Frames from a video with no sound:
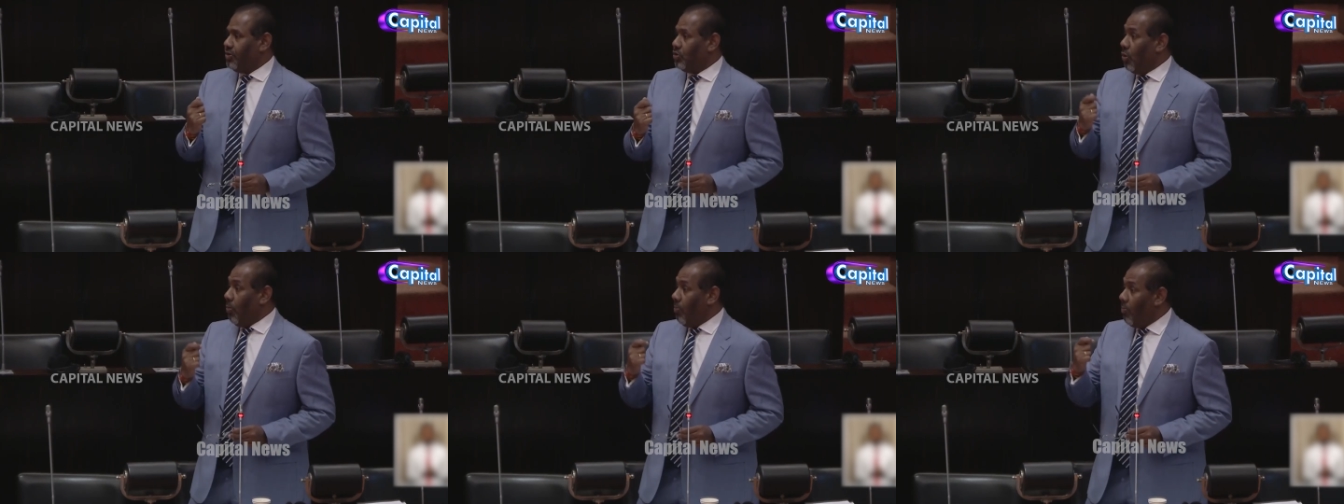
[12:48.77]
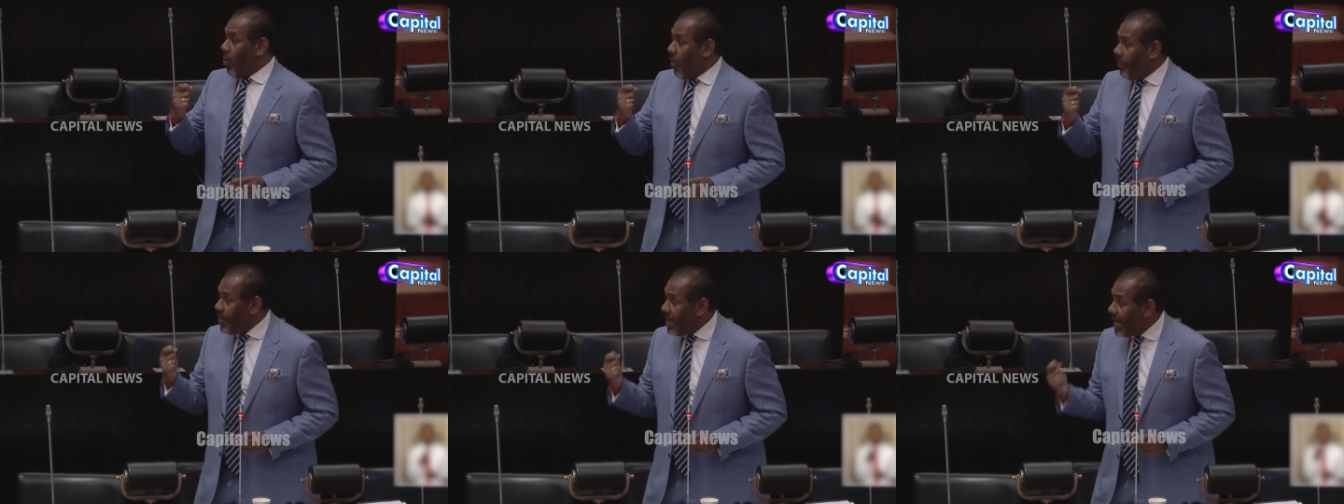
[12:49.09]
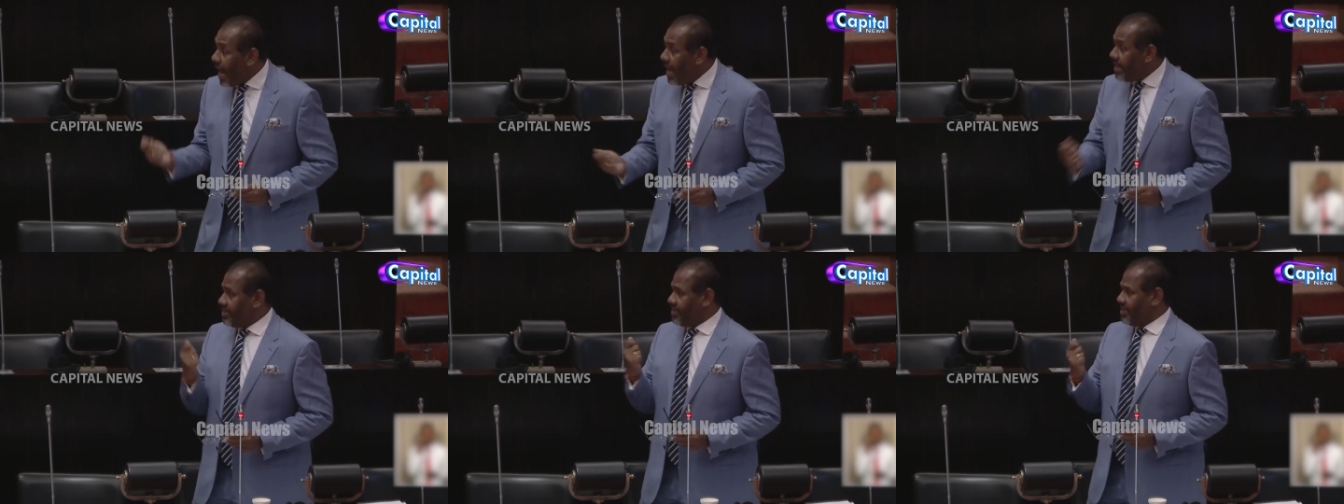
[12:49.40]
to
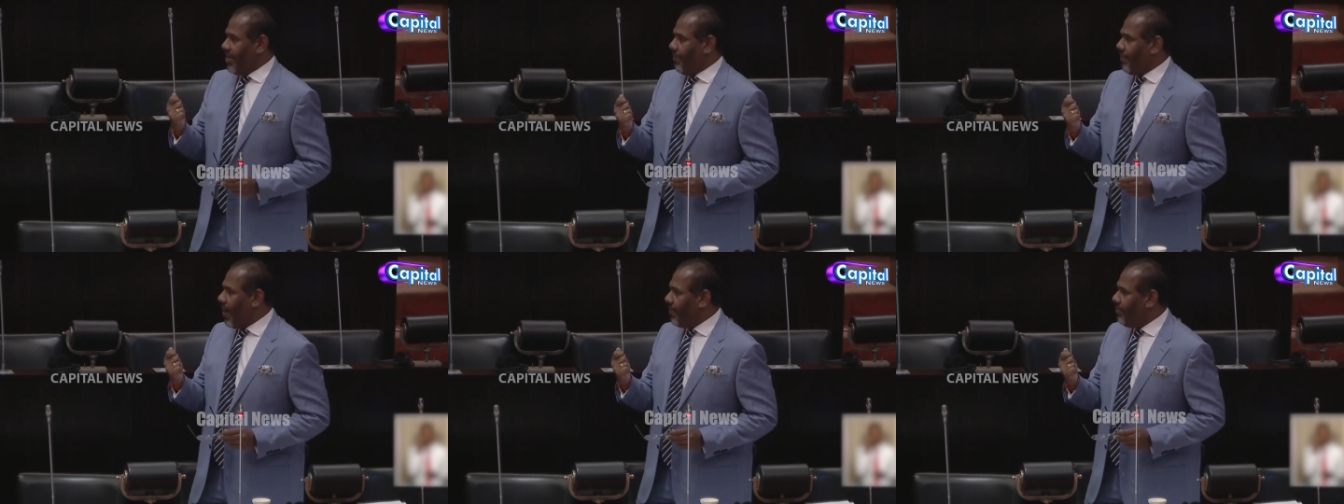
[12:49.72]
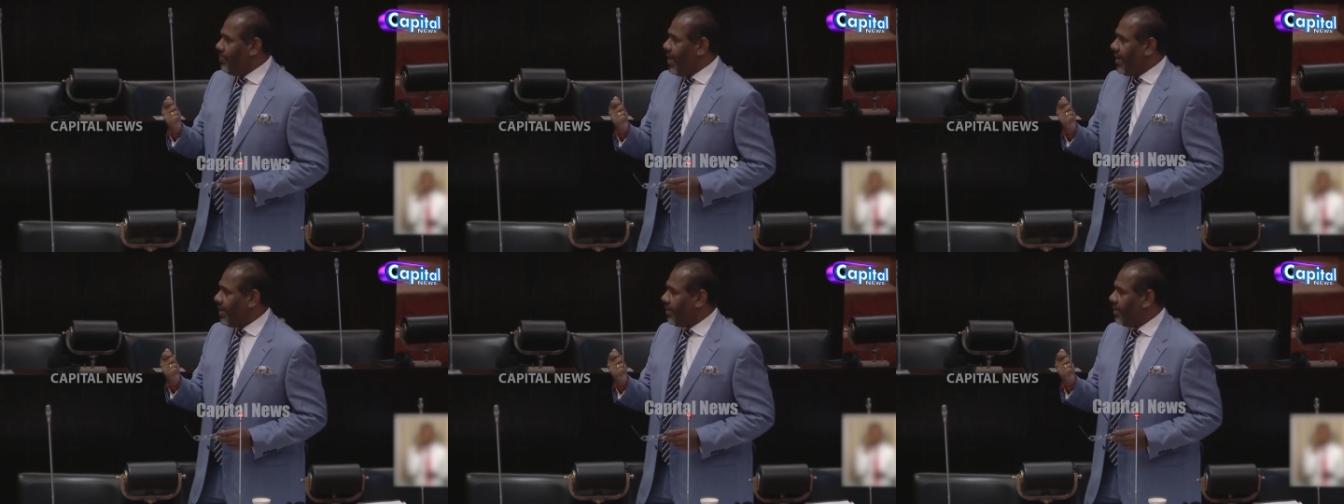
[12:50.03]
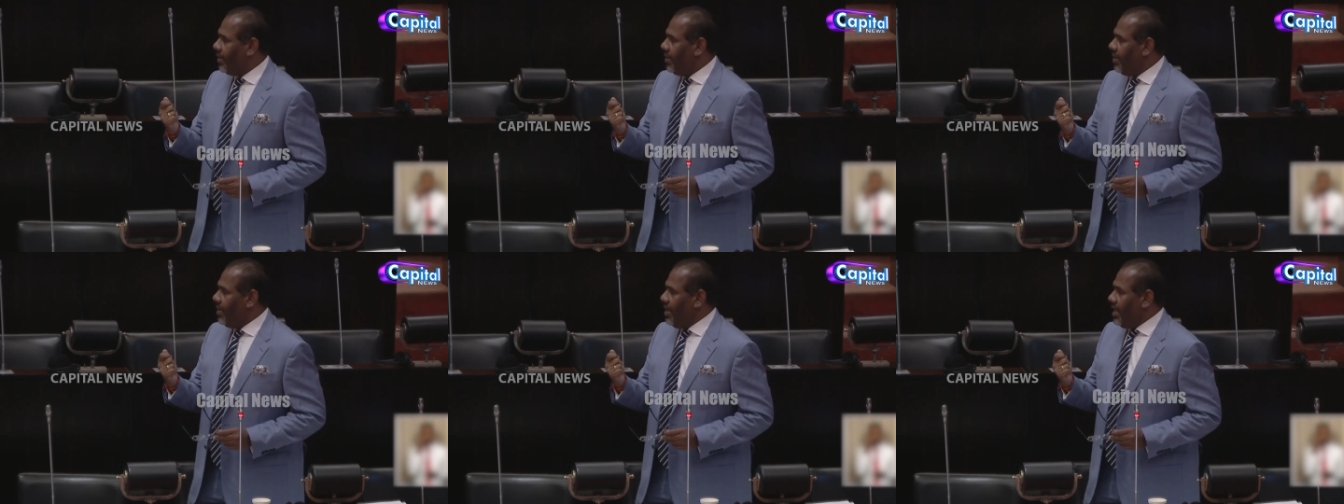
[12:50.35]
mobilize the public
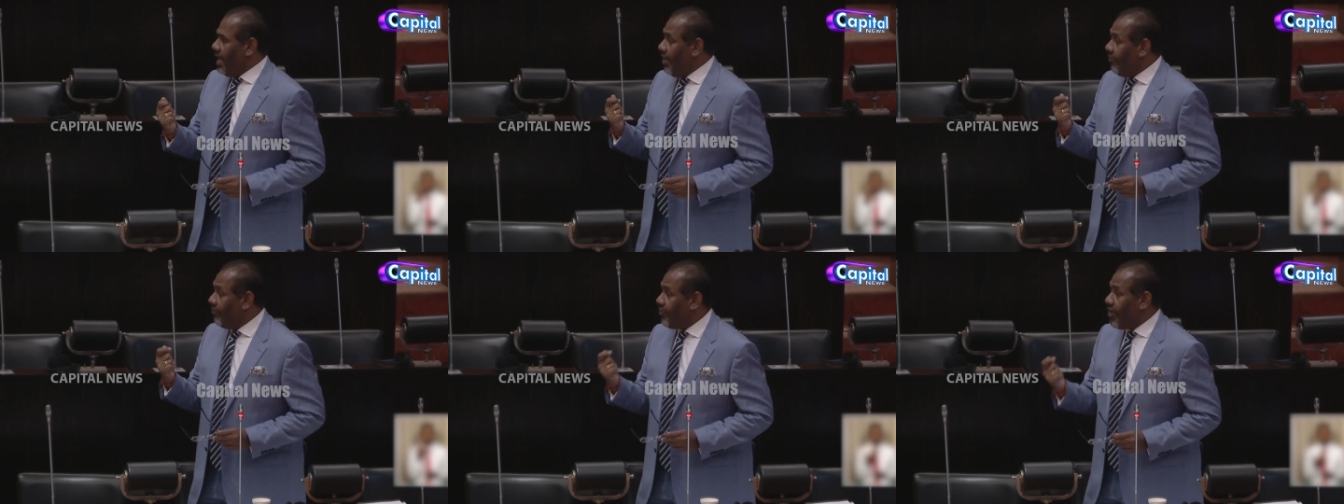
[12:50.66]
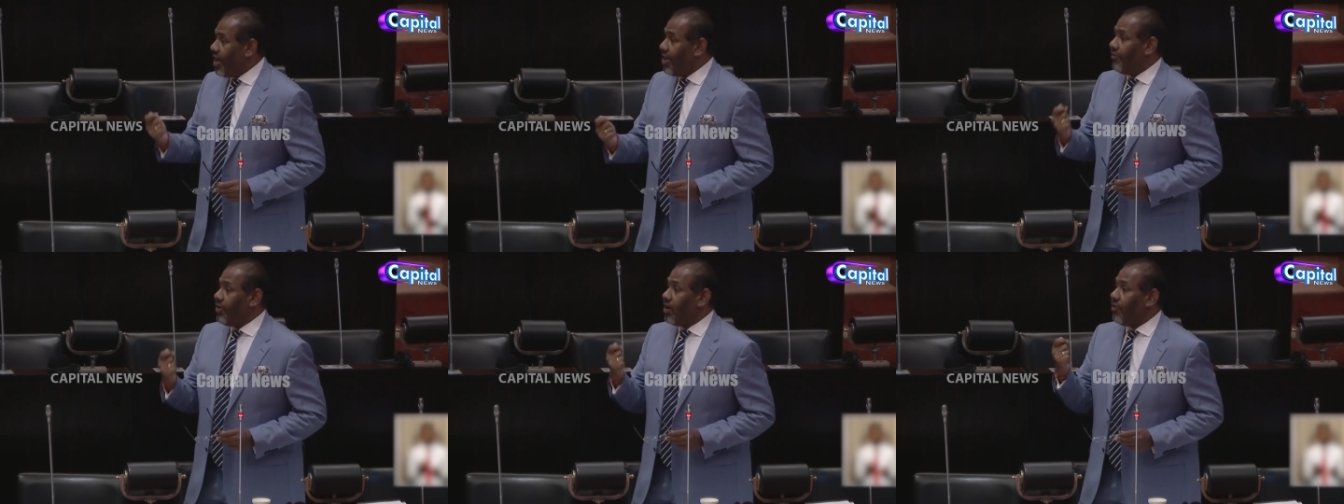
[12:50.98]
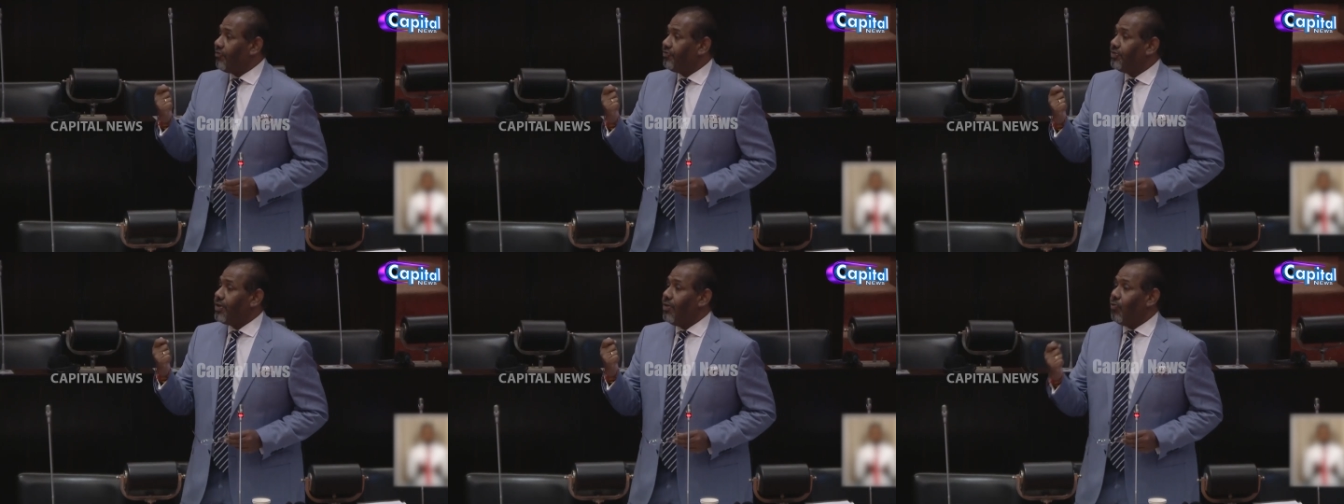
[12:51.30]
in favor
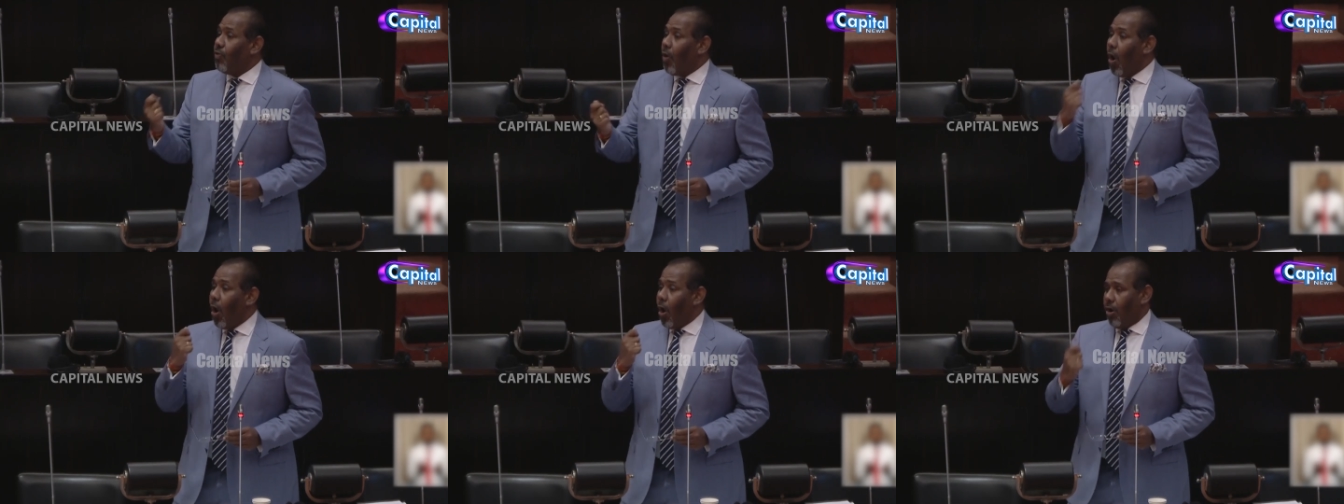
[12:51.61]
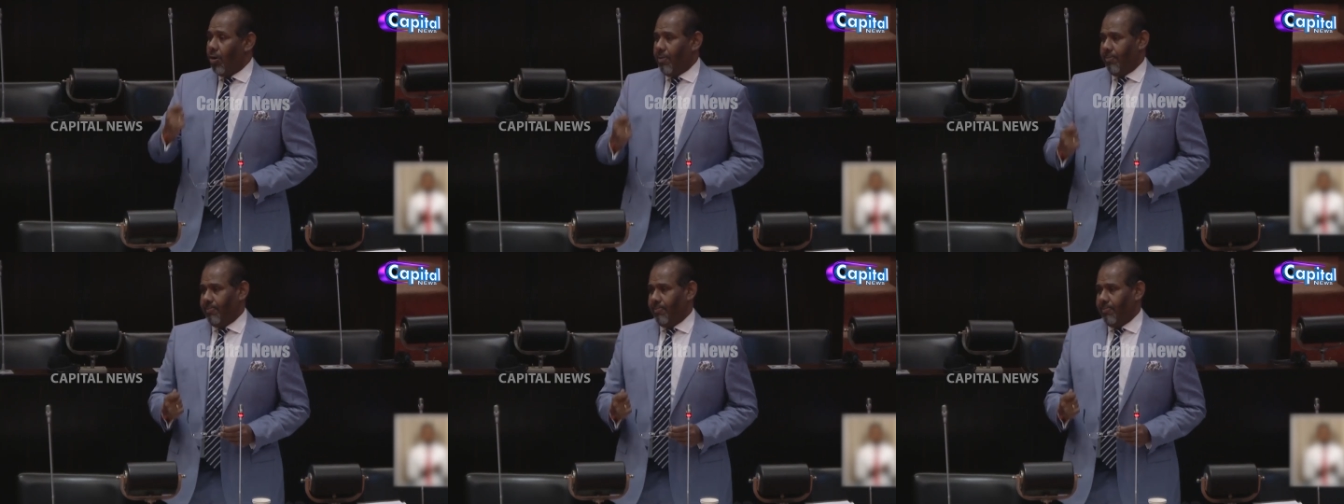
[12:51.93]
of the war.